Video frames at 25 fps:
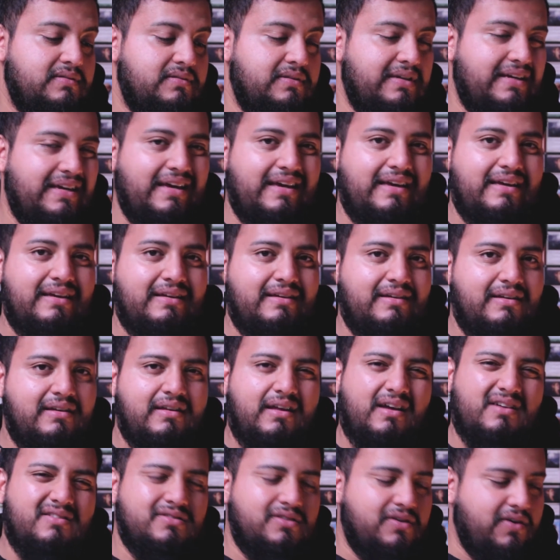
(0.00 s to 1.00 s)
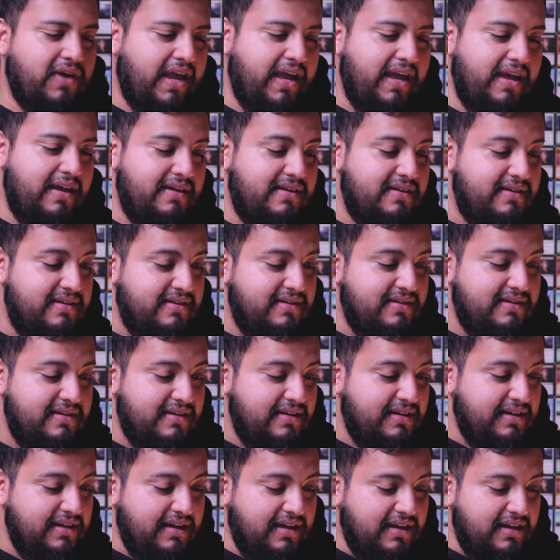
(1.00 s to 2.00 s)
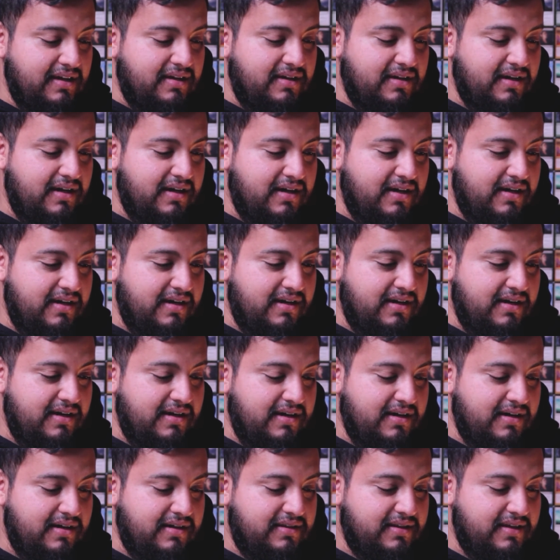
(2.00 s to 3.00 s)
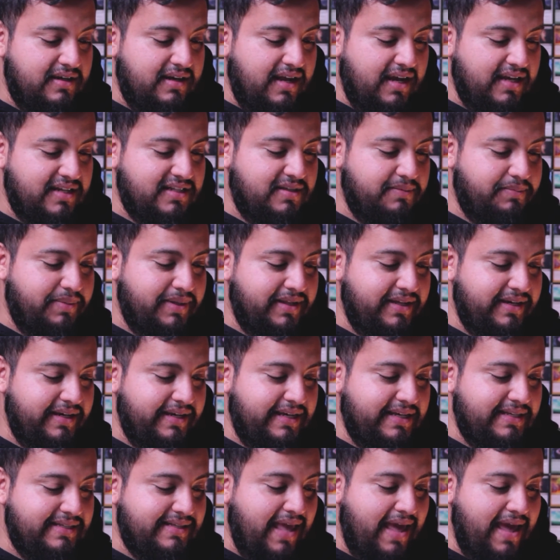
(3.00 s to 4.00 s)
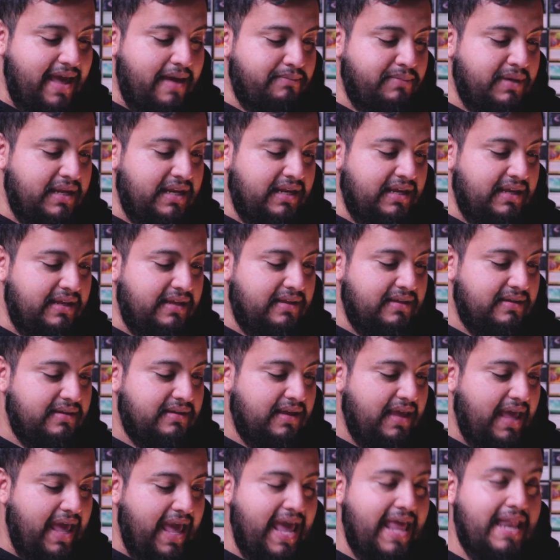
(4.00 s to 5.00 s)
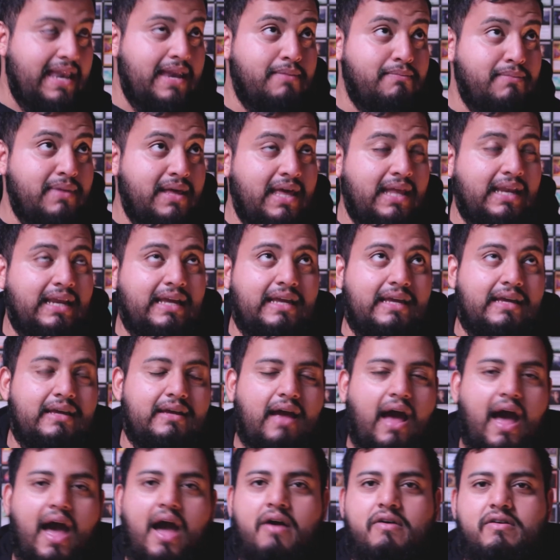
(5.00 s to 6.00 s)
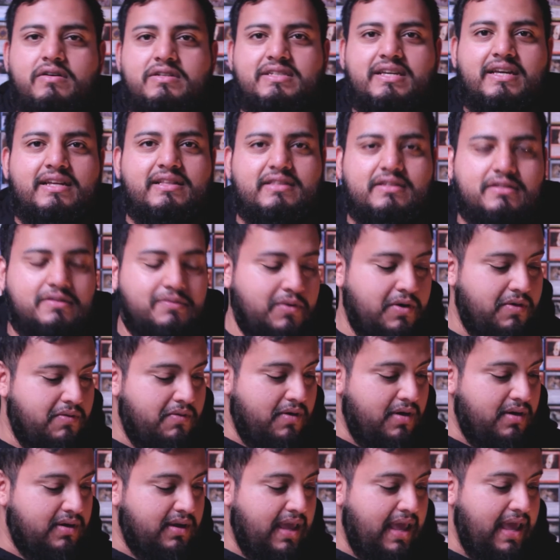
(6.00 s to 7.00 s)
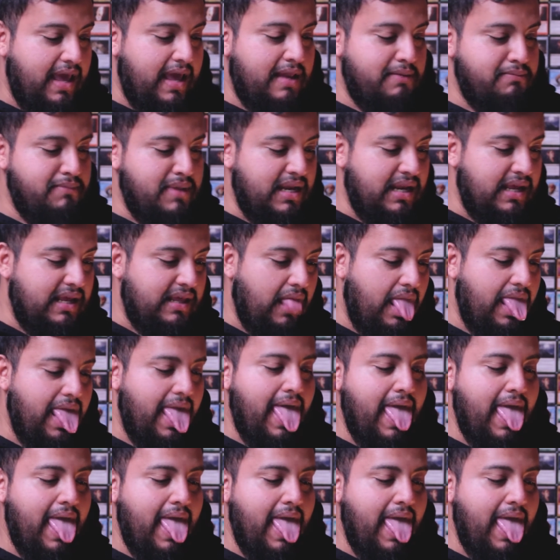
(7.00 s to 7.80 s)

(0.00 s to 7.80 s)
Sounds okay. The next ability is enmity. Enmity. I always get this word wrong. Enmity.